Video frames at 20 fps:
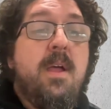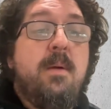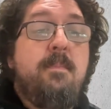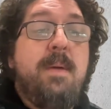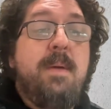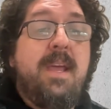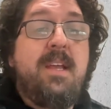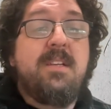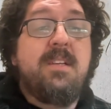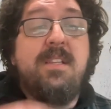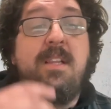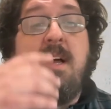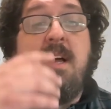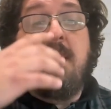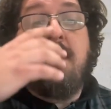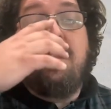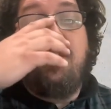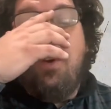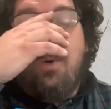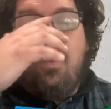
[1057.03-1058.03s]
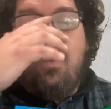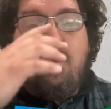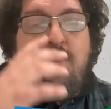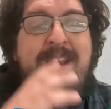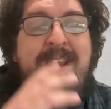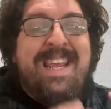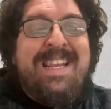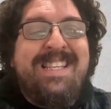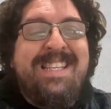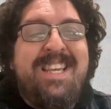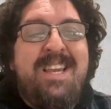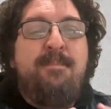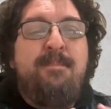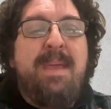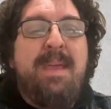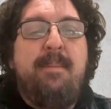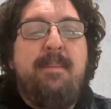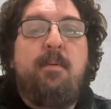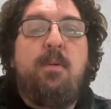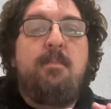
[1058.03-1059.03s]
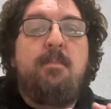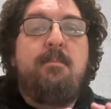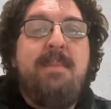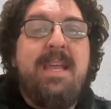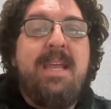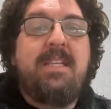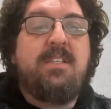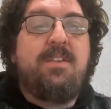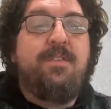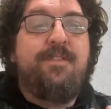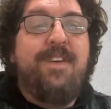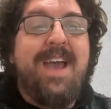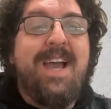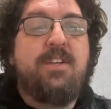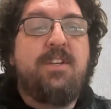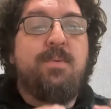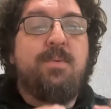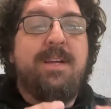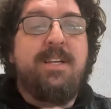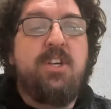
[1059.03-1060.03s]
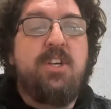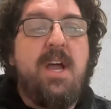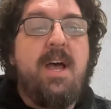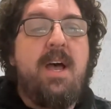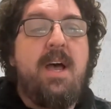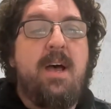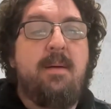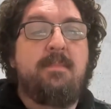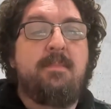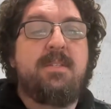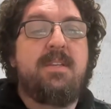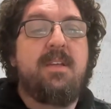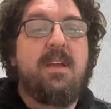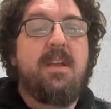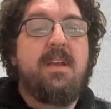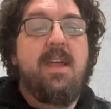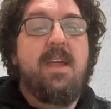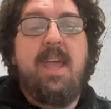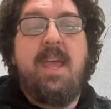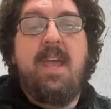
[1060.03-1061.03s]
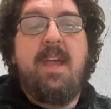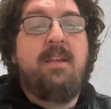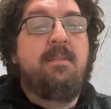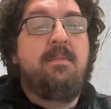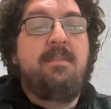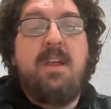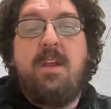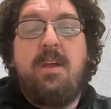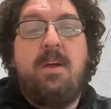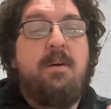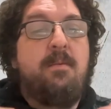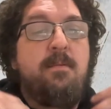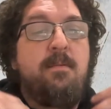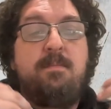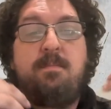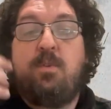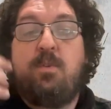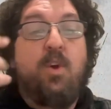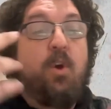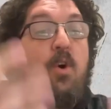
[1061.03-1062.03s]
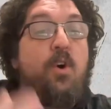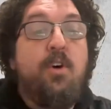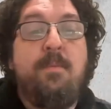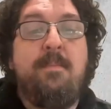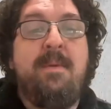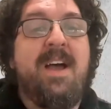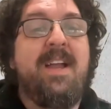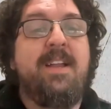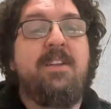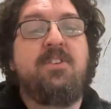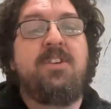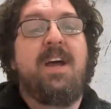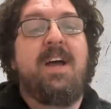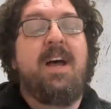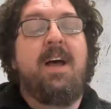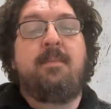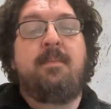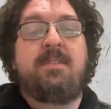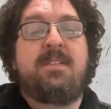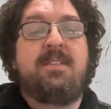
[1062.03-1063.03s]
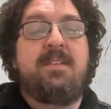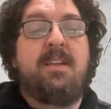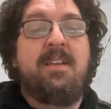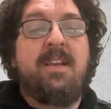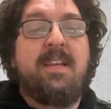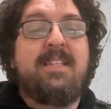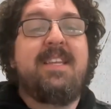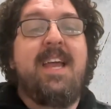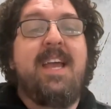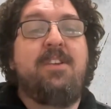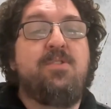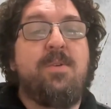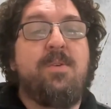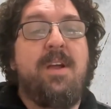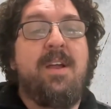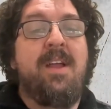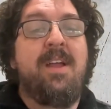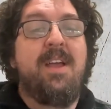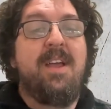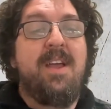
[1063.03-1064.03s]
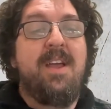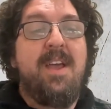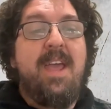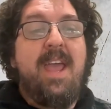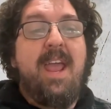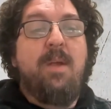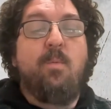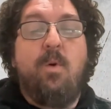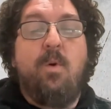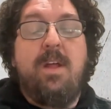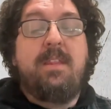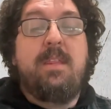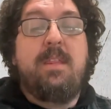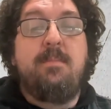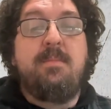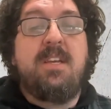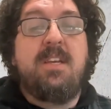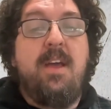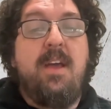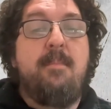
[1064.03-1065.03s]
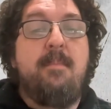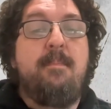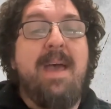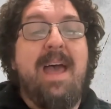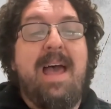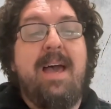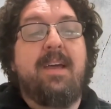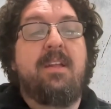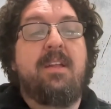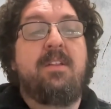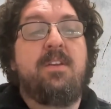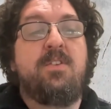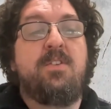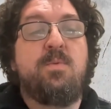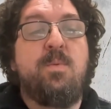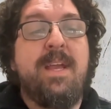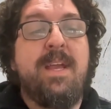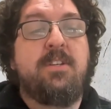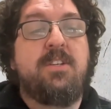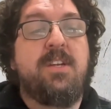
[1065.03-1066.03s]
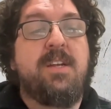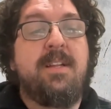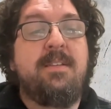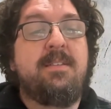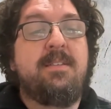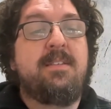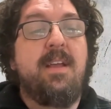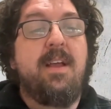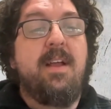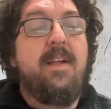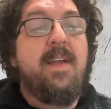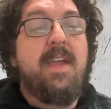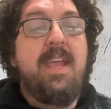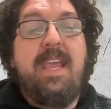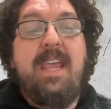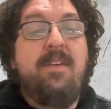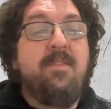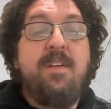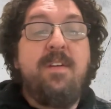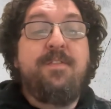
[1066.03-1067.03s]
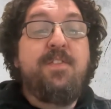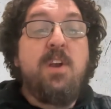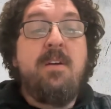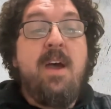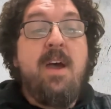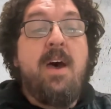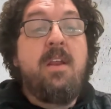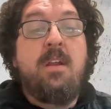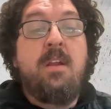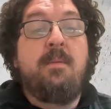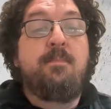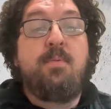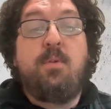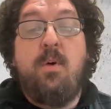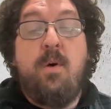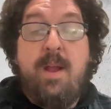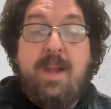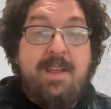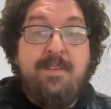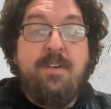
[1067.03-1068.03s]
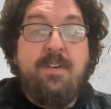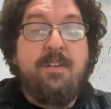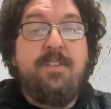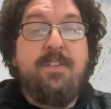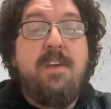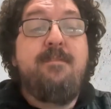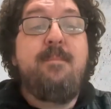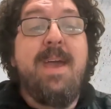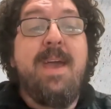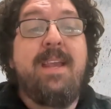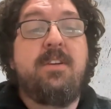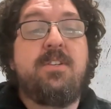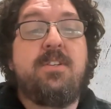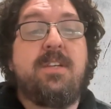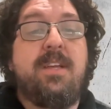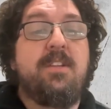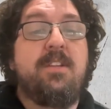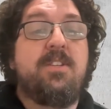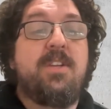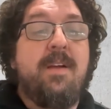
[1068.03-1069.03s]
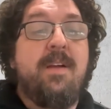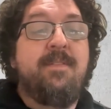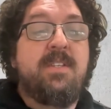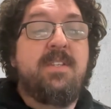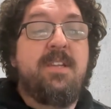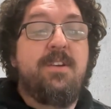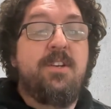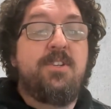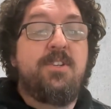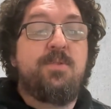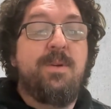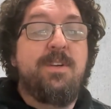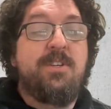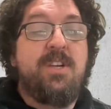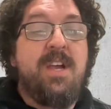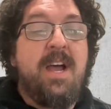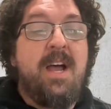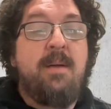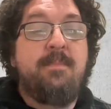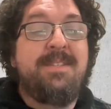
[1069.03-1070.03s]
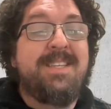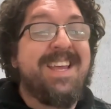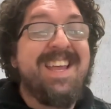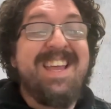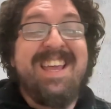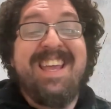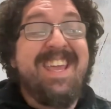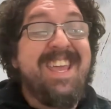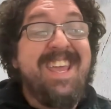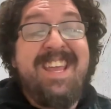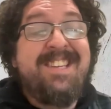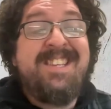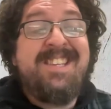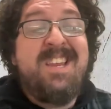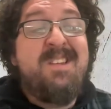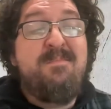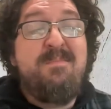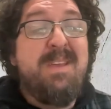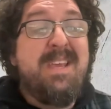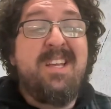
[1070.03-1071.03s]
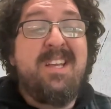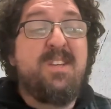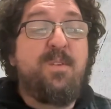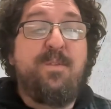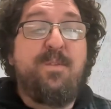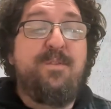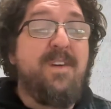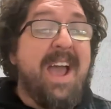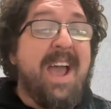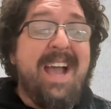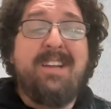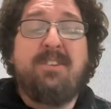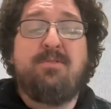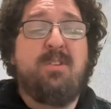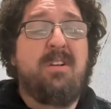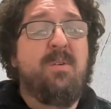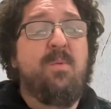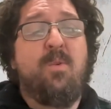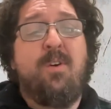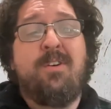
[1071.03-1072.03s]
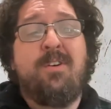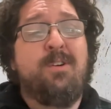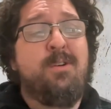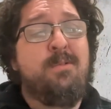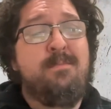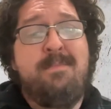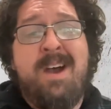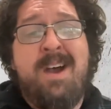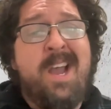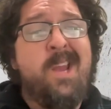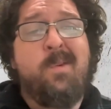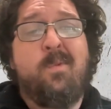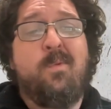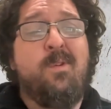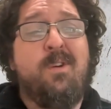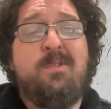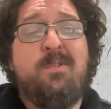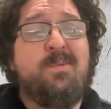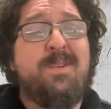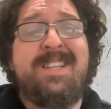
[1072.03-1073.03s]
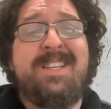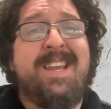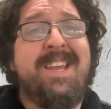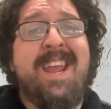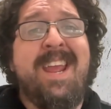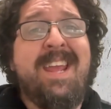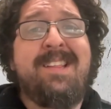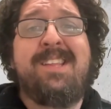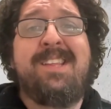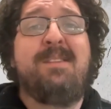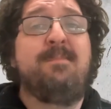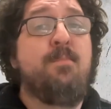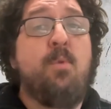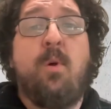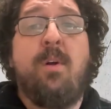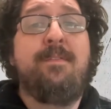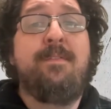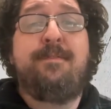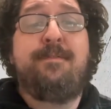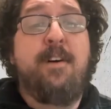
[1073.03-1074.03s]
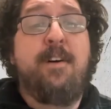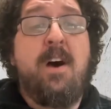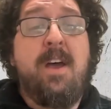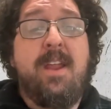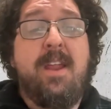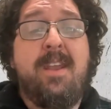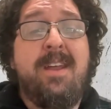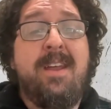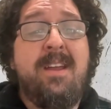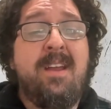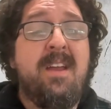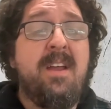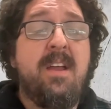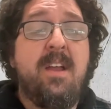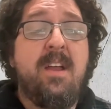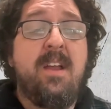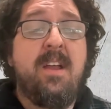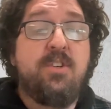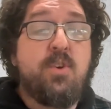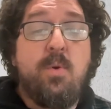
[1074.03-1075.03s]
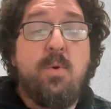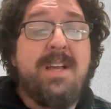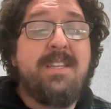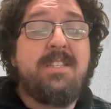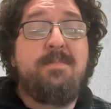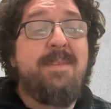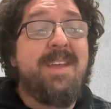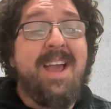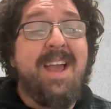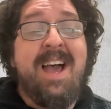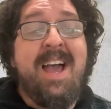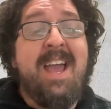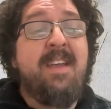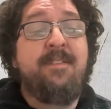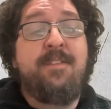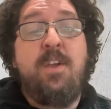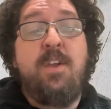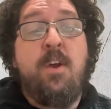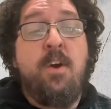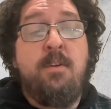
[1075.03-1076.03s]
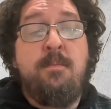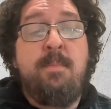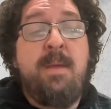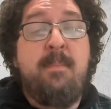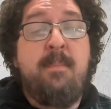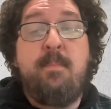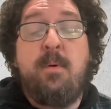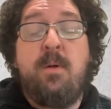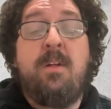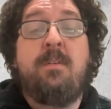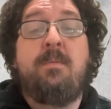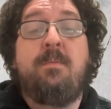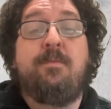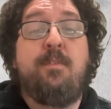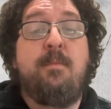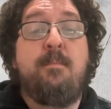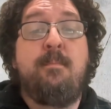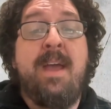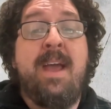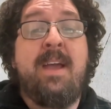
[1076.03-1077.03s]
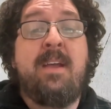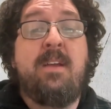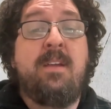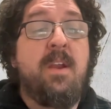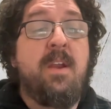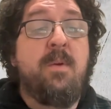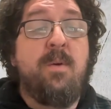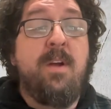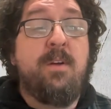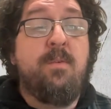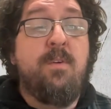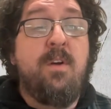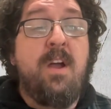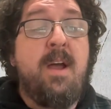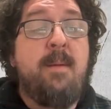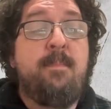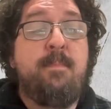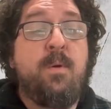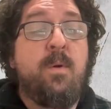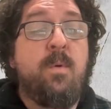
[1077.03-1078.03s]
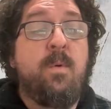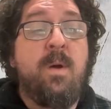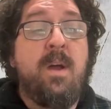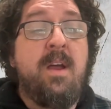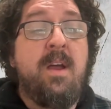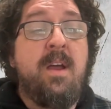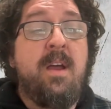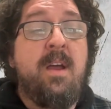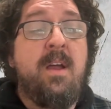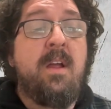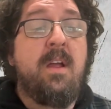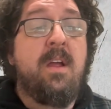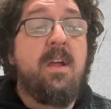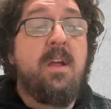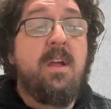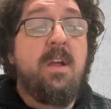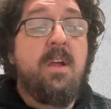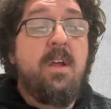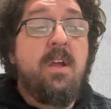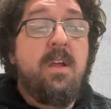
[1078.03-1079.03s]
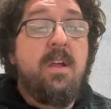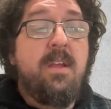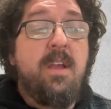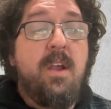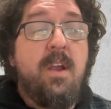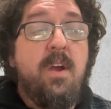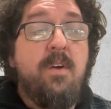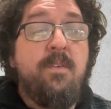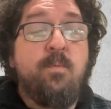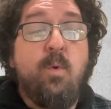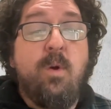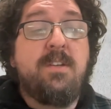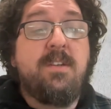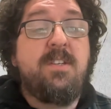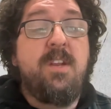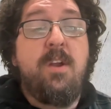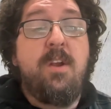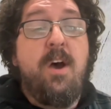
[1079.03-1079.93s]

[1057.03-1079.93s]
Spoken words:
Because look, the reason people miss factory jobs and, coal mine jobs and et cetera, and want them to come back in those regions, even if they're not unemployed, even if they've managed to get service industry jobs, isn't because factory work or mine work was innately more fun. Trust me, I have known people from back, where I grew up who, have worked in